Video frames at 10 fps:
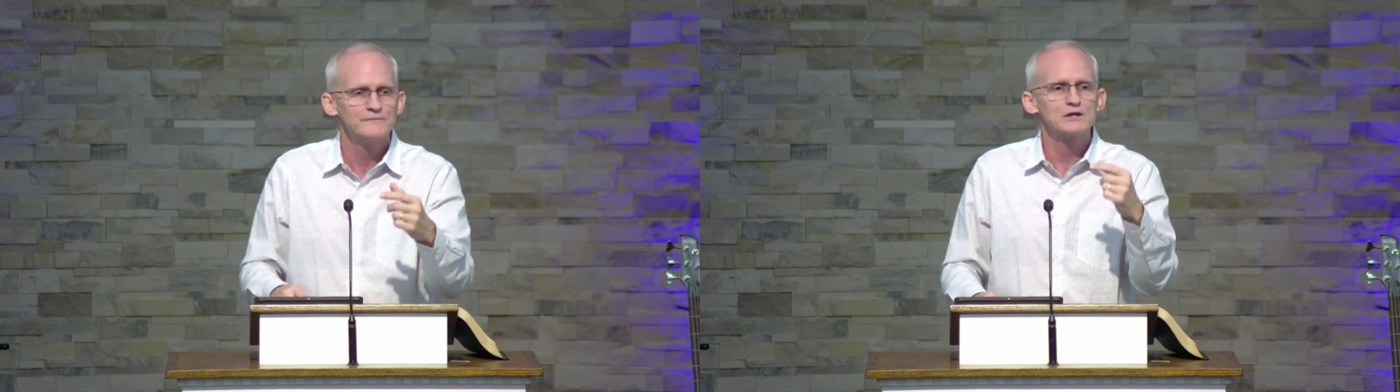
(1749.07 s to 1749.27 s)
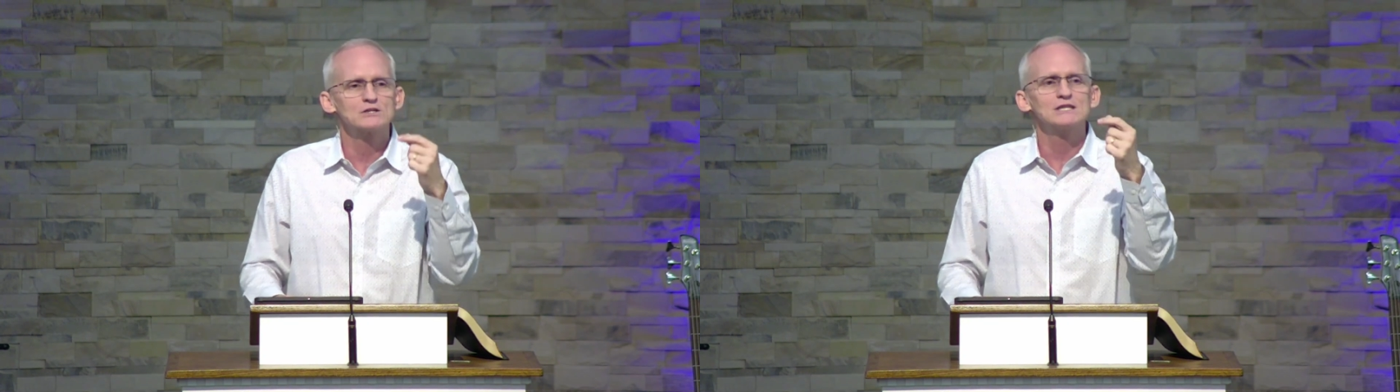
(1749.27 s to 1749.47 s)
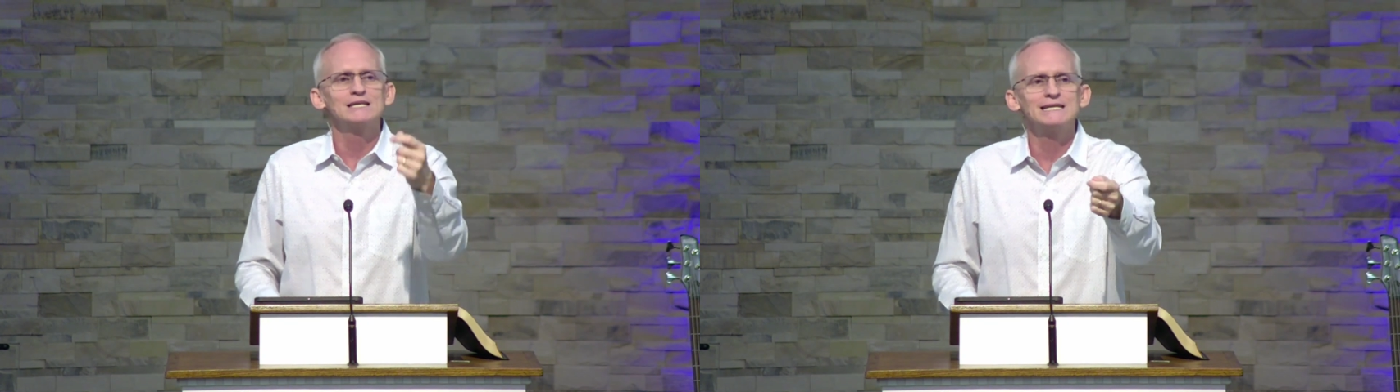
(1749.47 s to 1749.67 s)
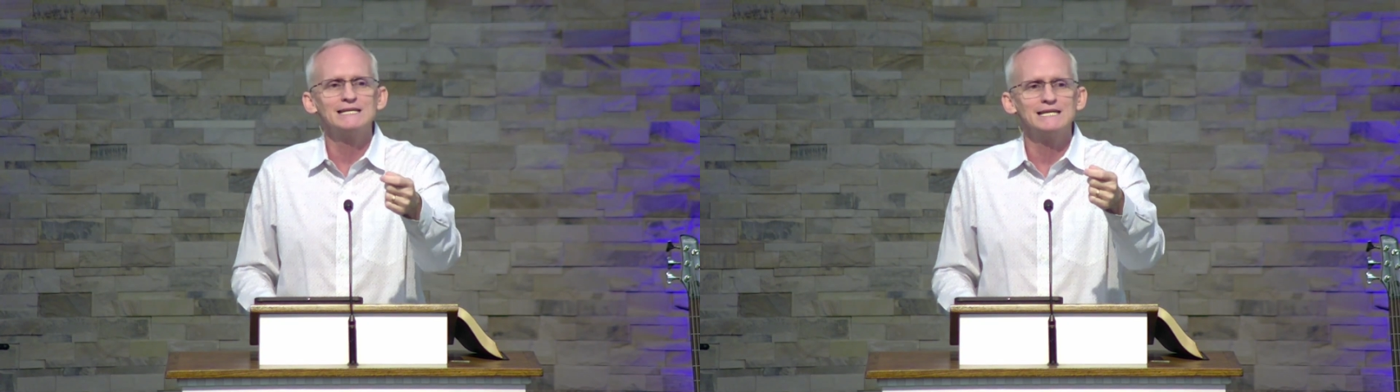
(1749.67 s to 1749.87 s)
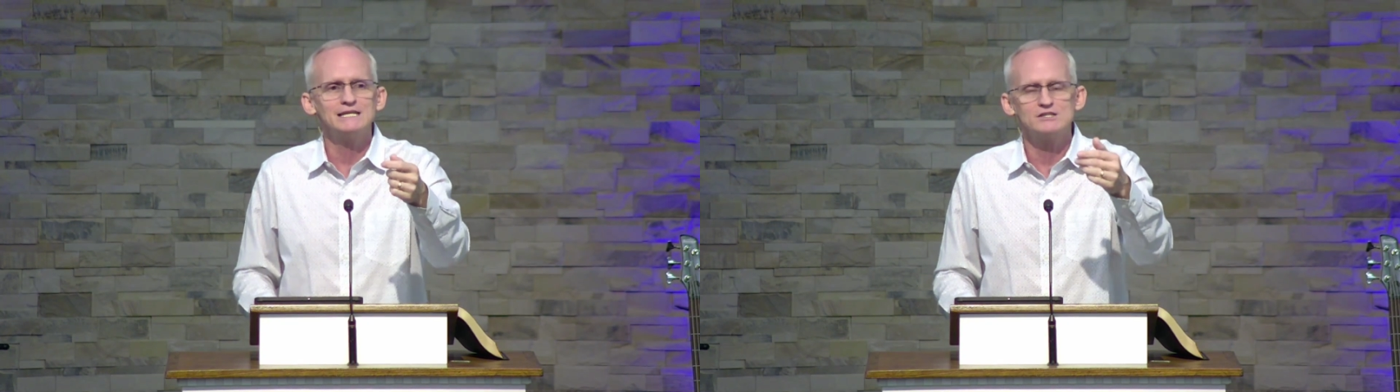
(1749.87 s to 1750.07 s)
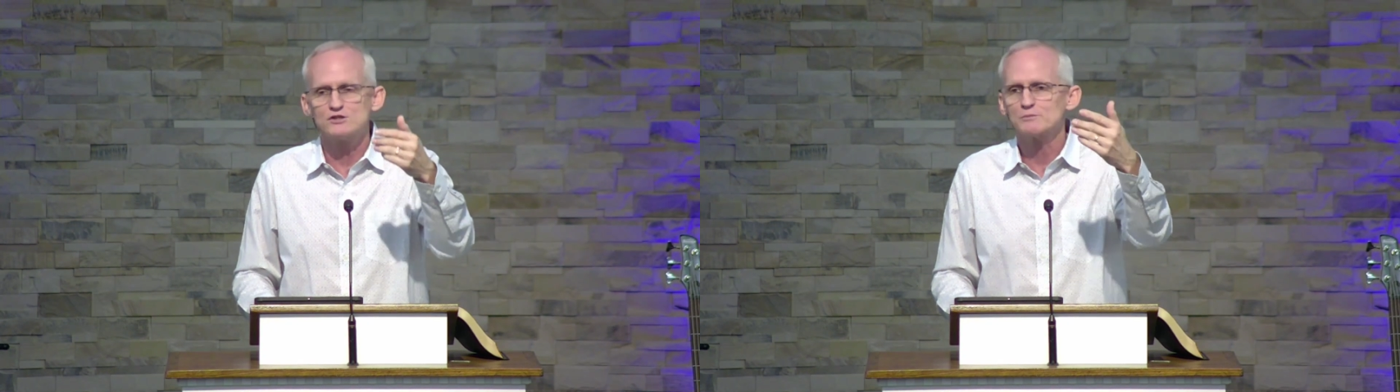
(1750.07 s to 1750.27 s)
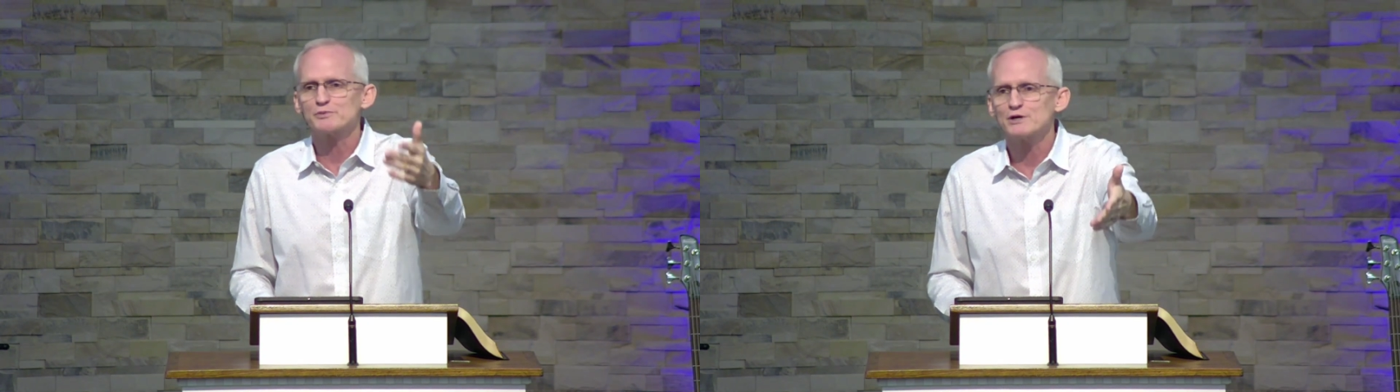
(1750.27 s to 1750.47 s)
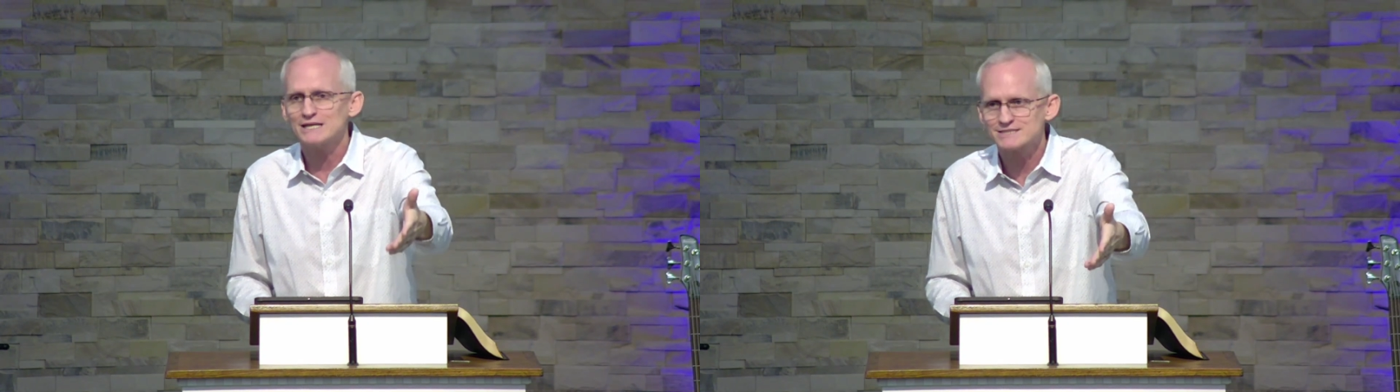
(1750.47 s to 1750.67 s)
They're leaning in. They're
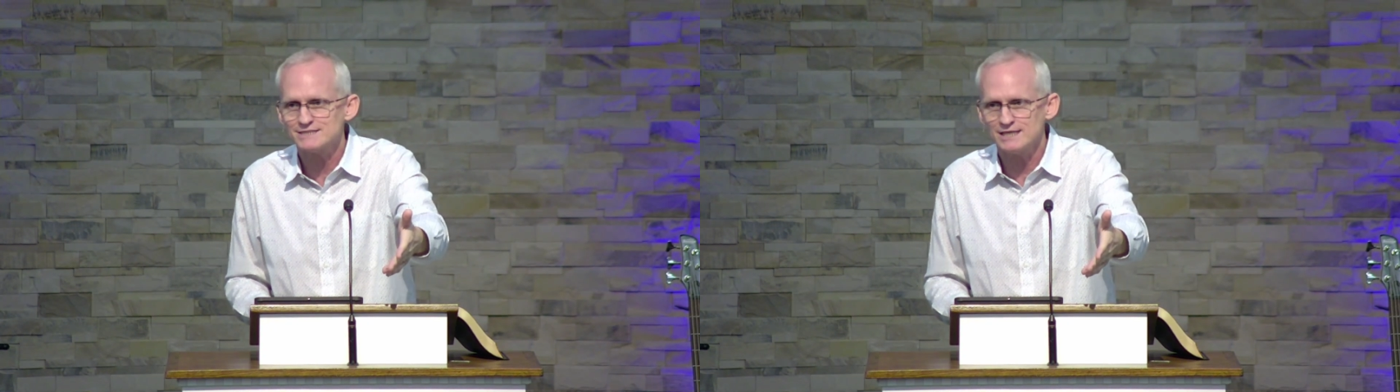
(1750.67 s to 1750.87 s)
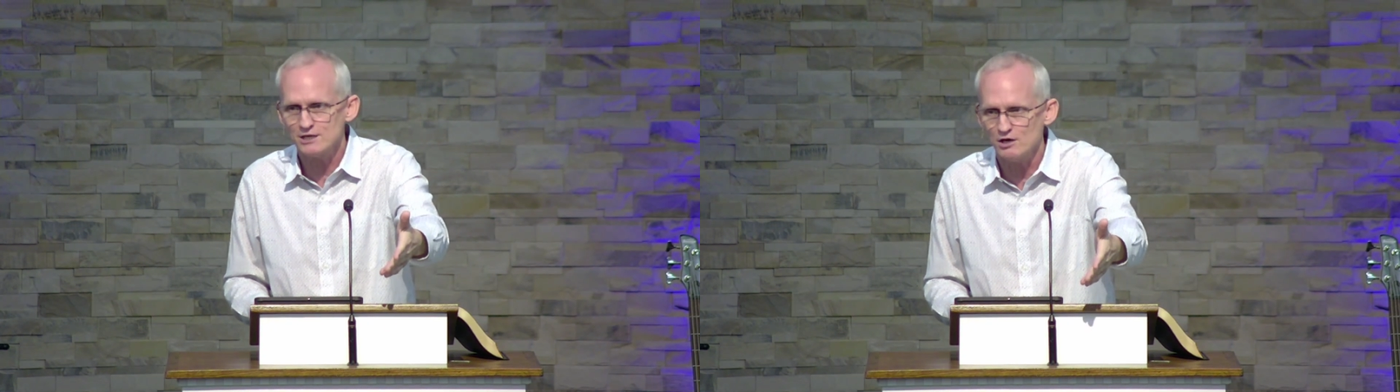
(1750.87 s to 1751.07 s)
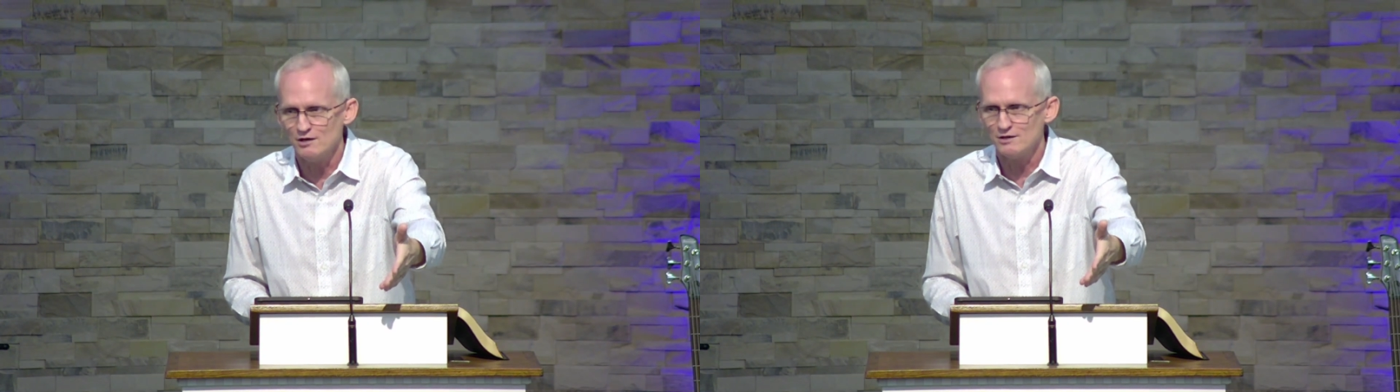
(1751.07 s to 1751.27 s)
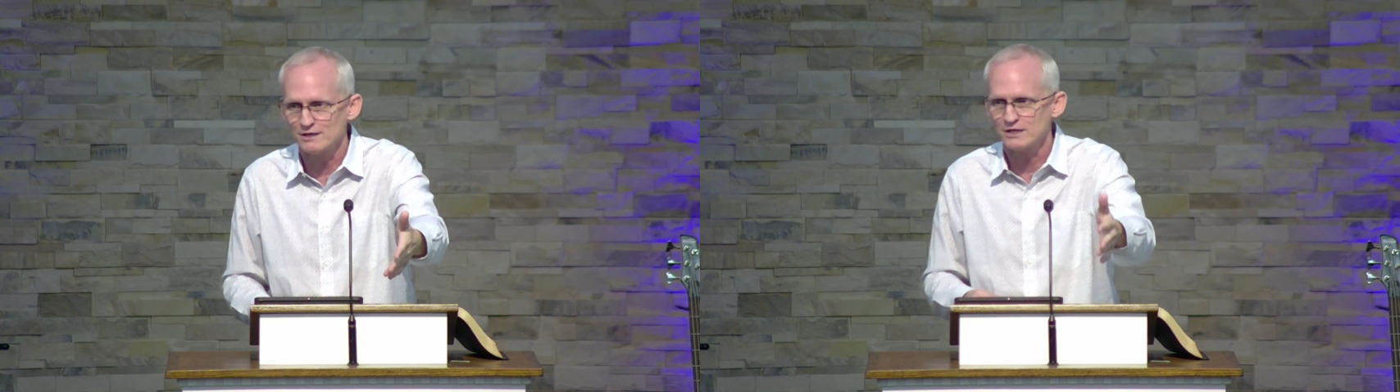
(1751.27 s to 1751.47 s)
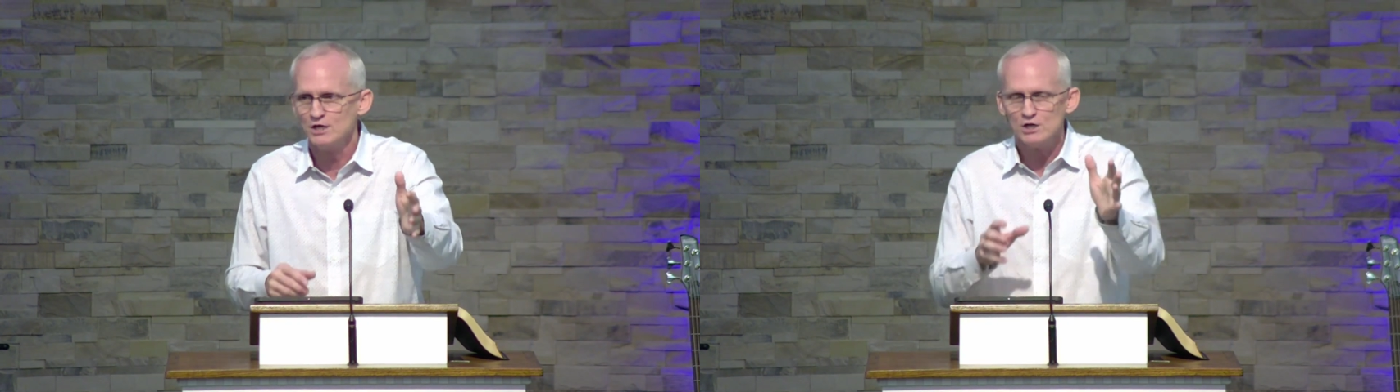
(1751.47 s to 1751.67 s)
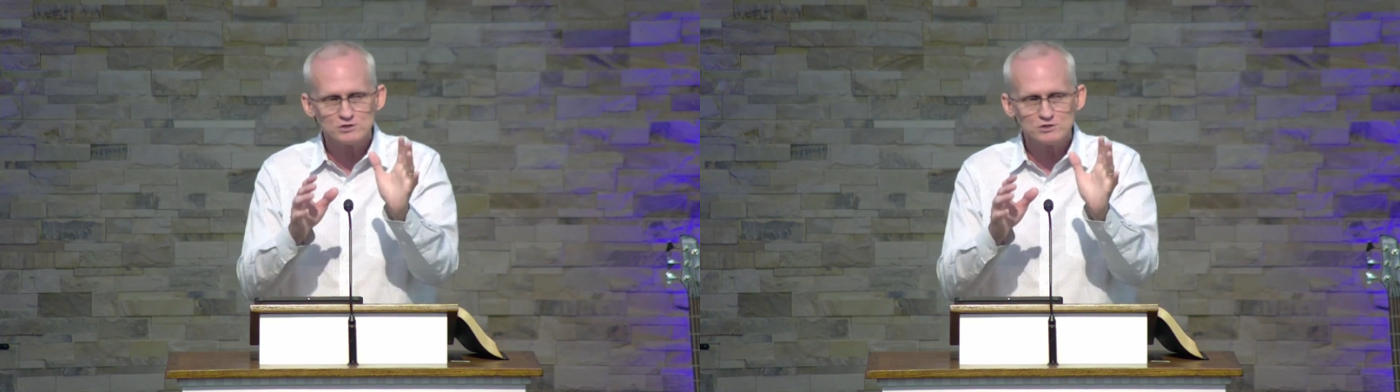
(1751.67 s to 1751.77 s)
pressing on